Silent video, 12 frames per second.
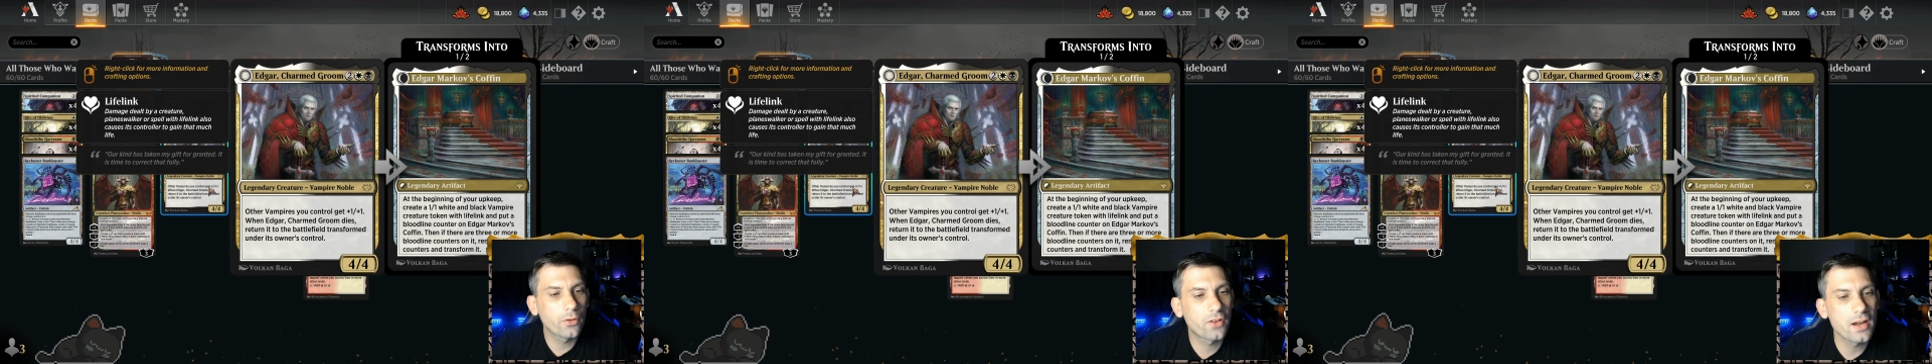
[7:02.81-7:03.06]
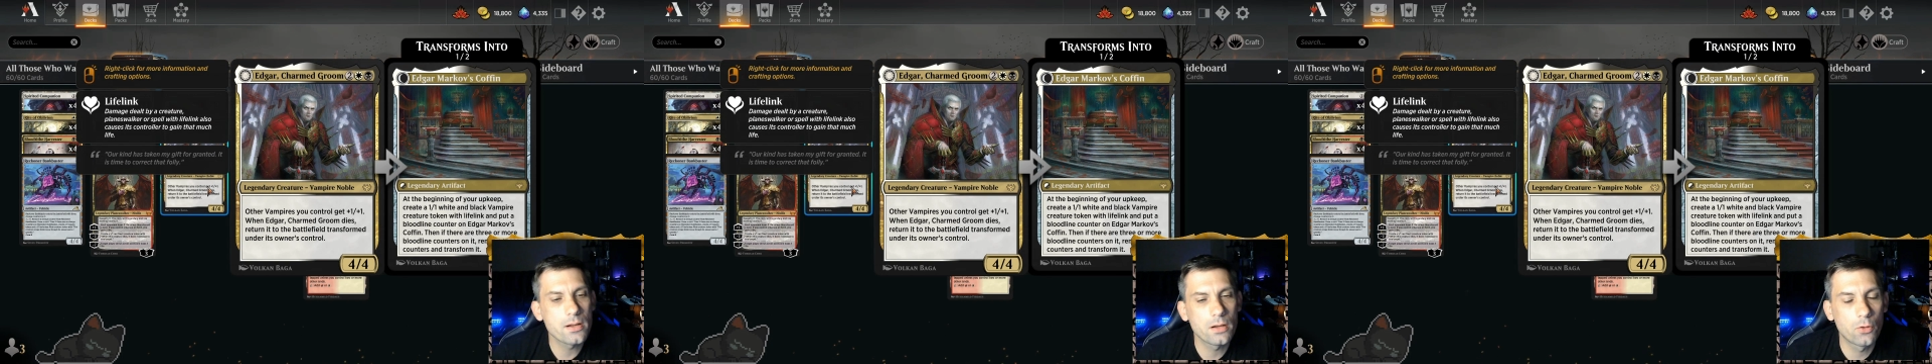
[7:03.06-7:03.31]

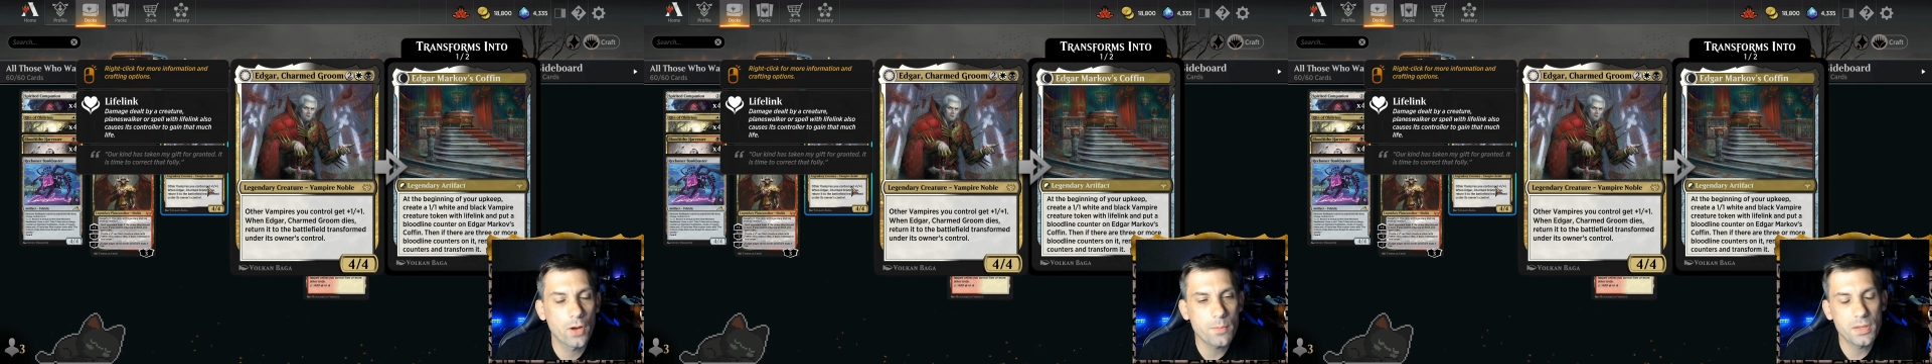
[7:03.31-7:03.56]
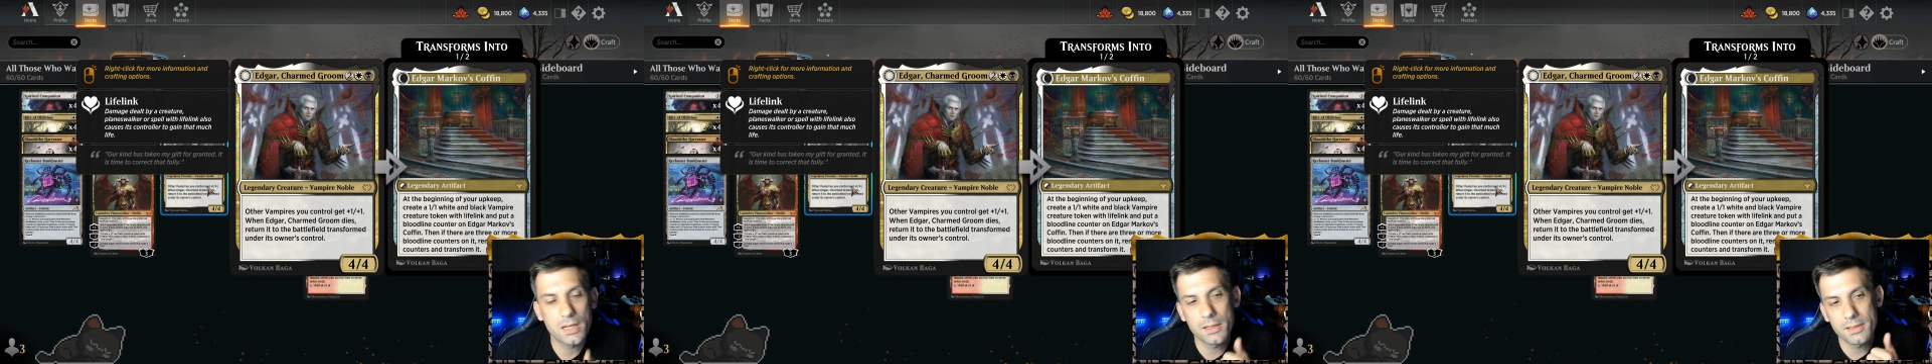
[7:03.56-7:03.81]
great
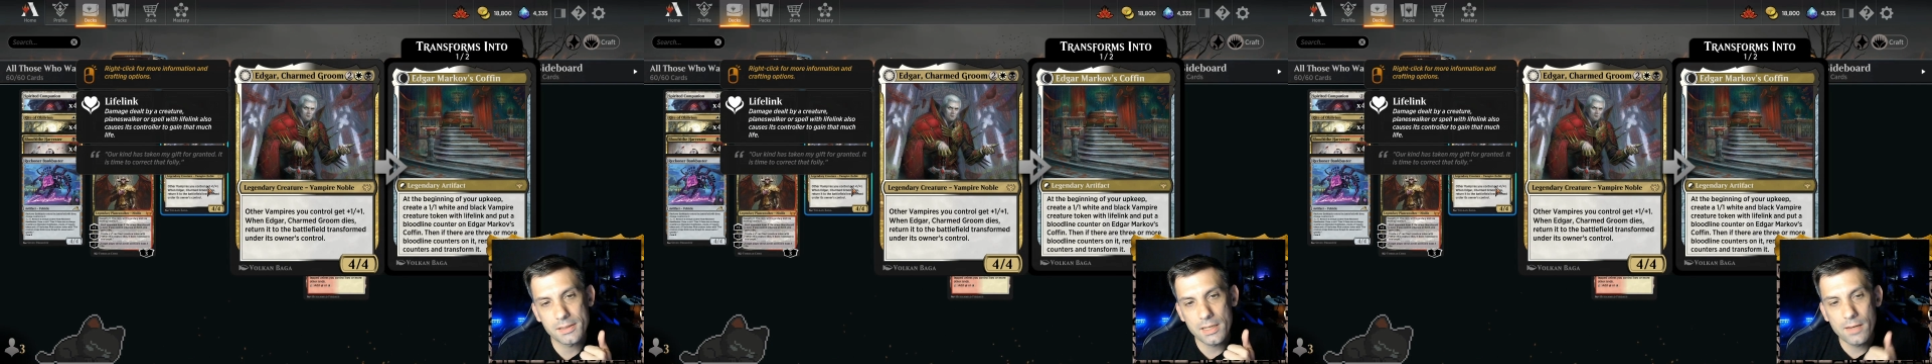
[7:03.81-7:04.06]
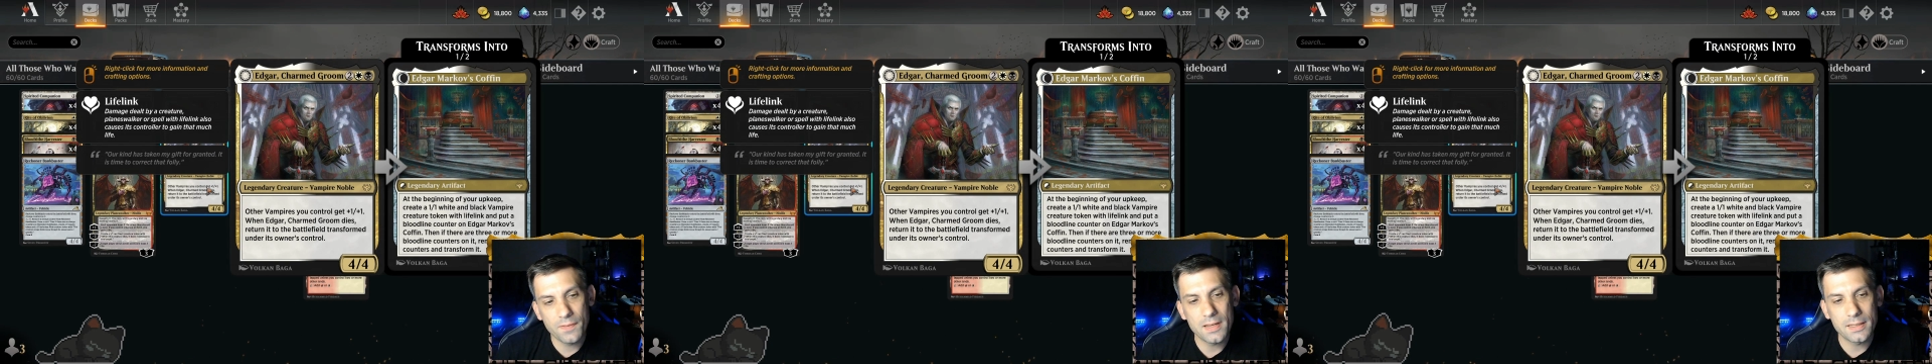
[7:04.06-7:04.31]
because
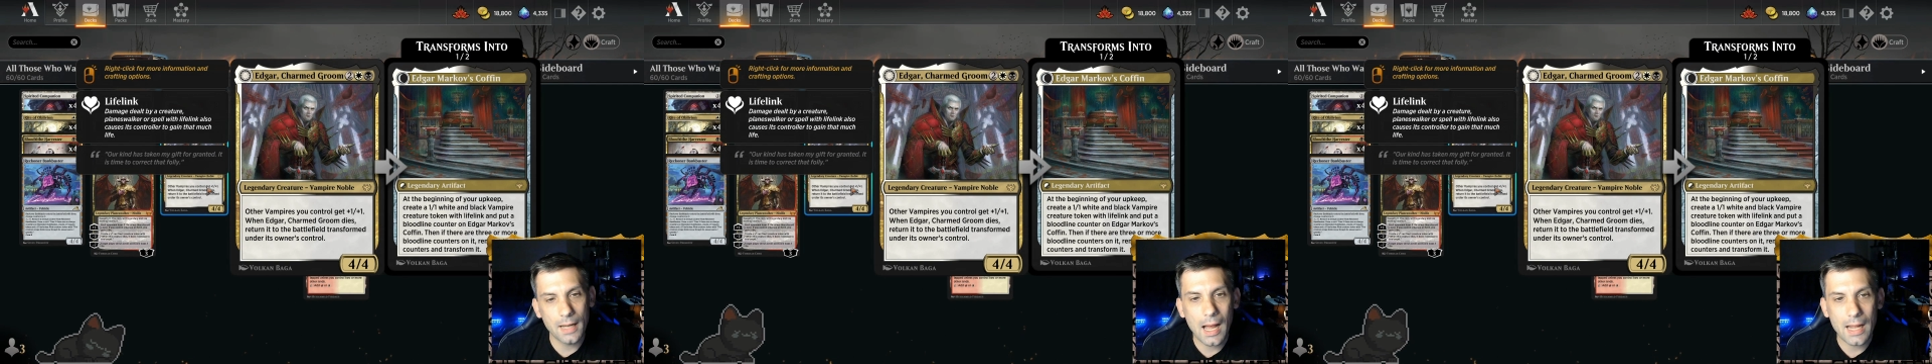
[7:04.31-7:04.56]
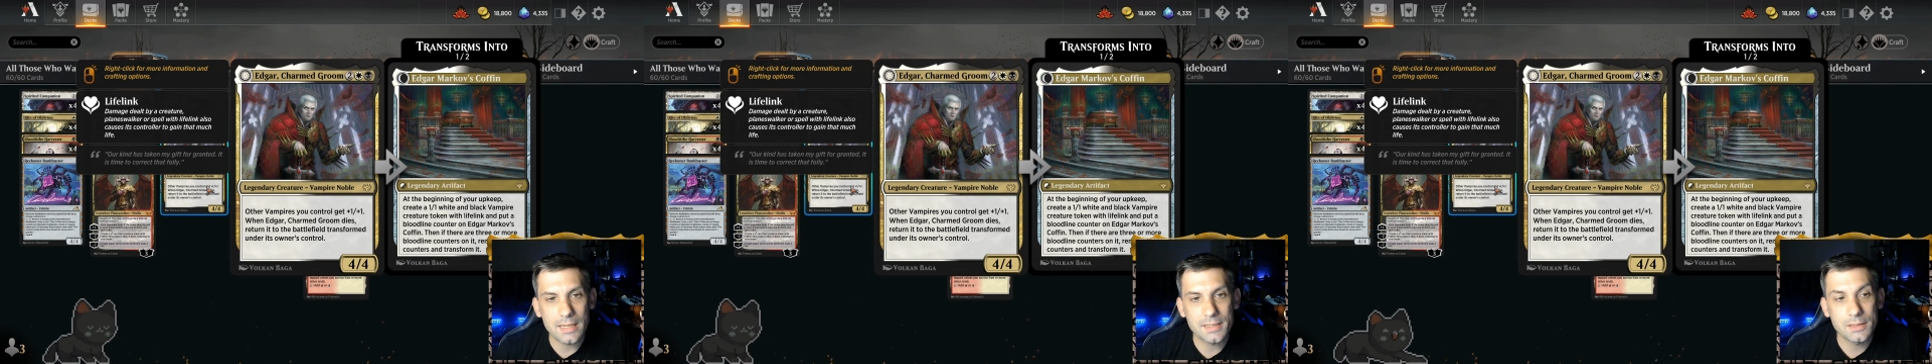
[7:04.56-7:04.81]
if it
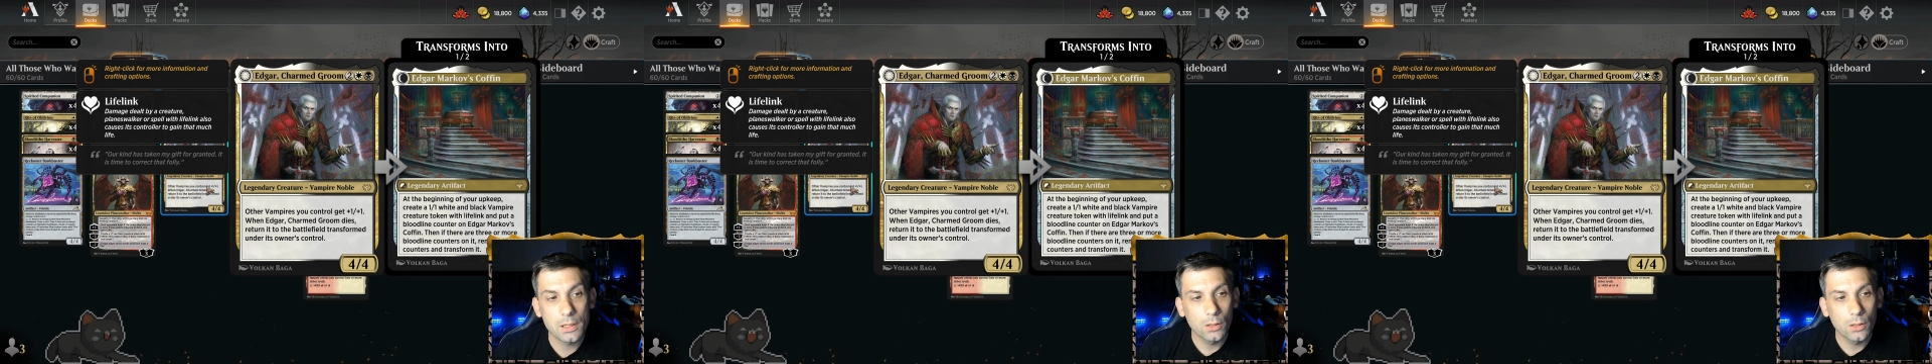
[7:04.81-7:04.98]
dies,